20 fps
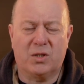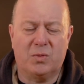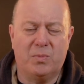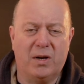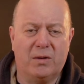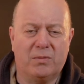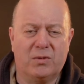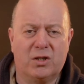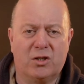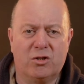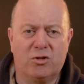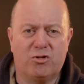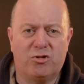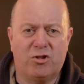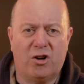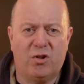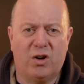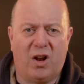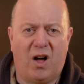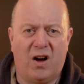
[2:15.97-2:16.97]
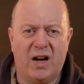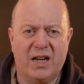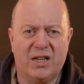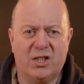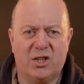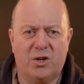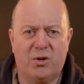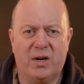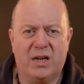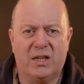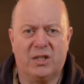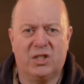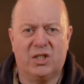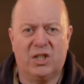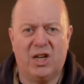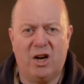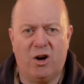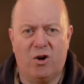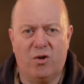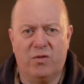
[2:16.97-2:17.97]
to be able to control ISO
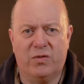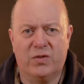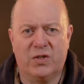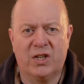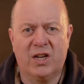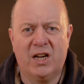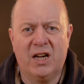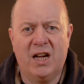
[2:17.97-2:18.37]
ourselves.